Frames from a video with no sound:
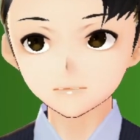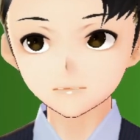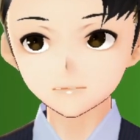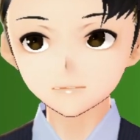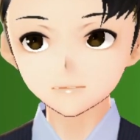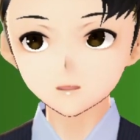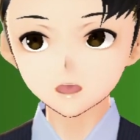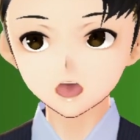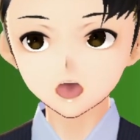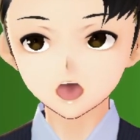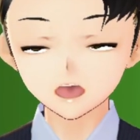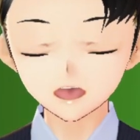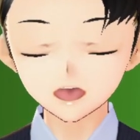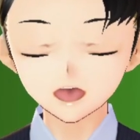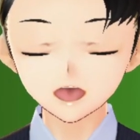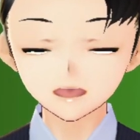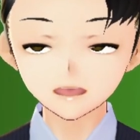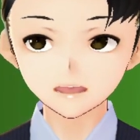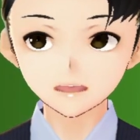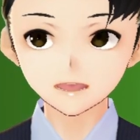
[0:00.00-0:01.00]
So
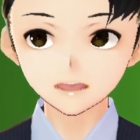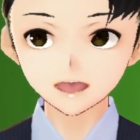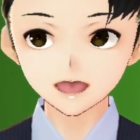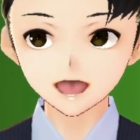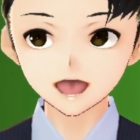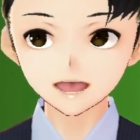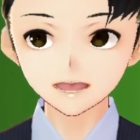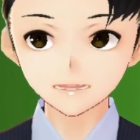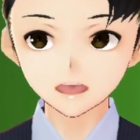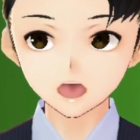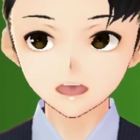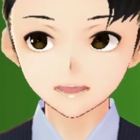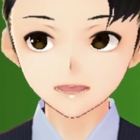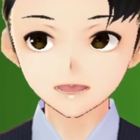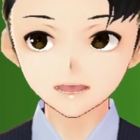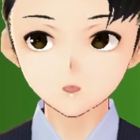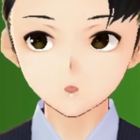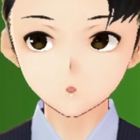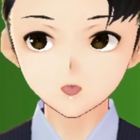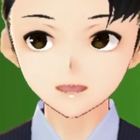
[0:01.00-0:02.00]
remember, if I told
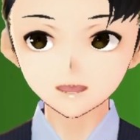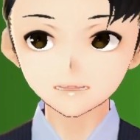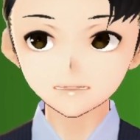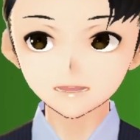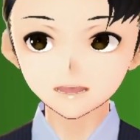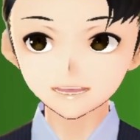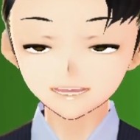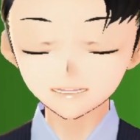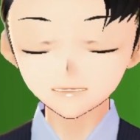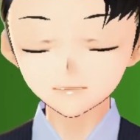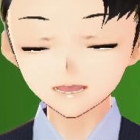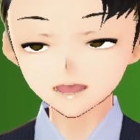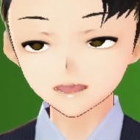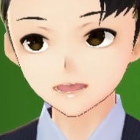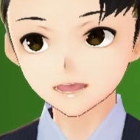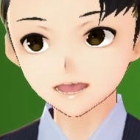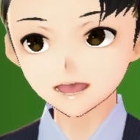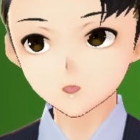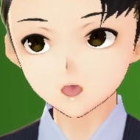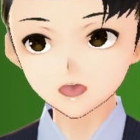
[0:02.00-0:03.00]
you what step are you
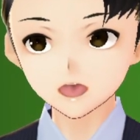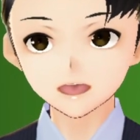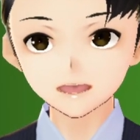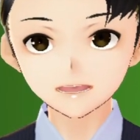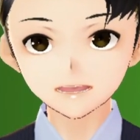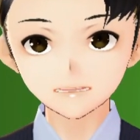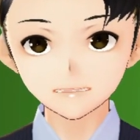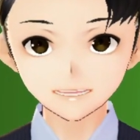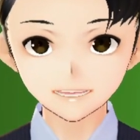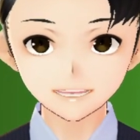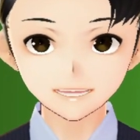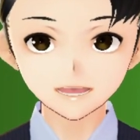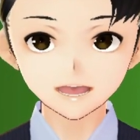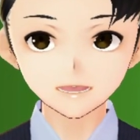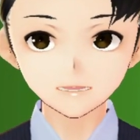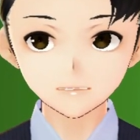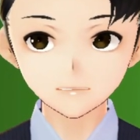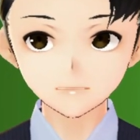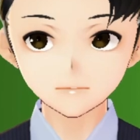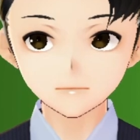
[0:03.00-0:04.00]
going to take,
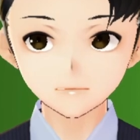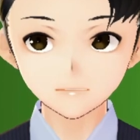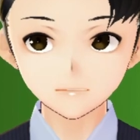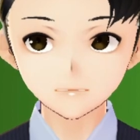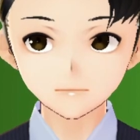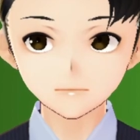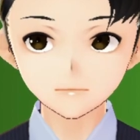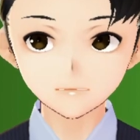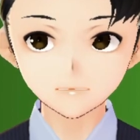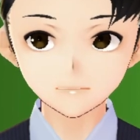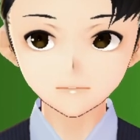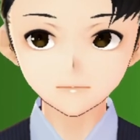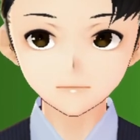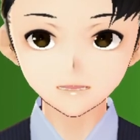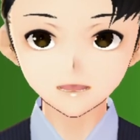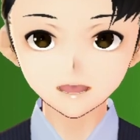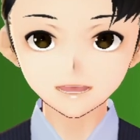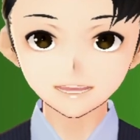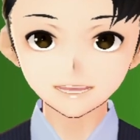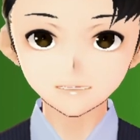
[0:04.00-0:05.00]

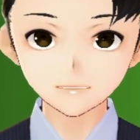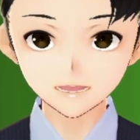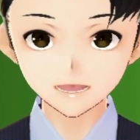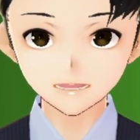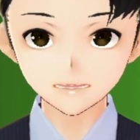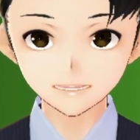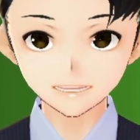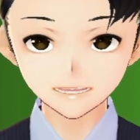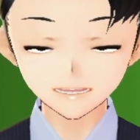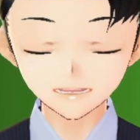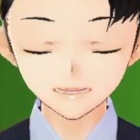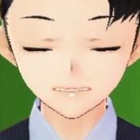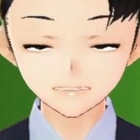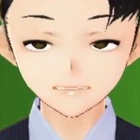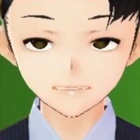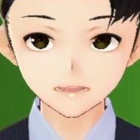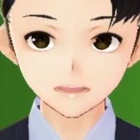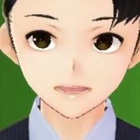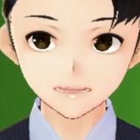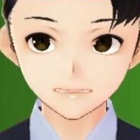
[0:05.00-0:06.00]
that is an
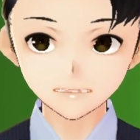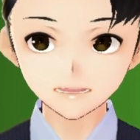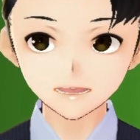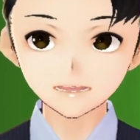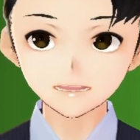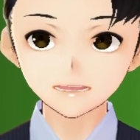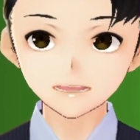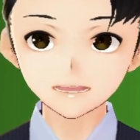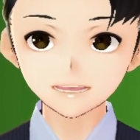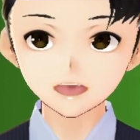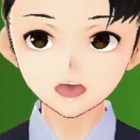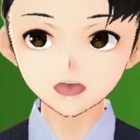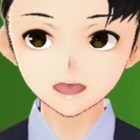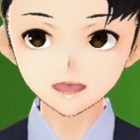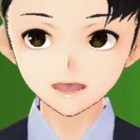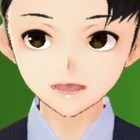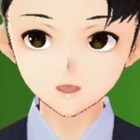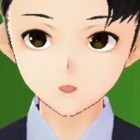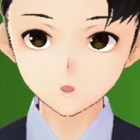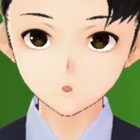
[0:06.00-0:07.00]
instruction telling
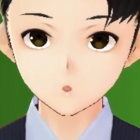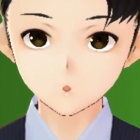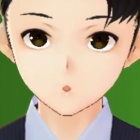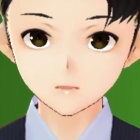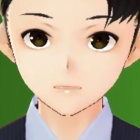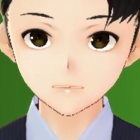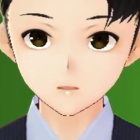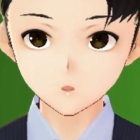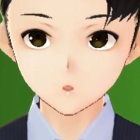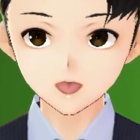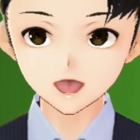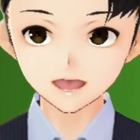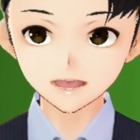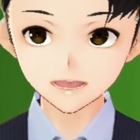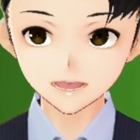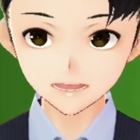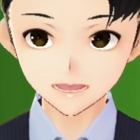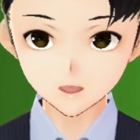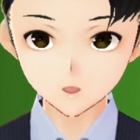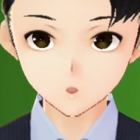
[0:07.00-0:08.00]
you what to
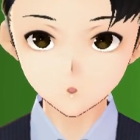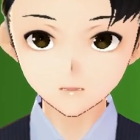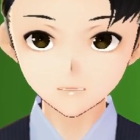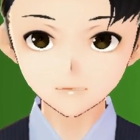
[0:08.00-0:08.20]
do.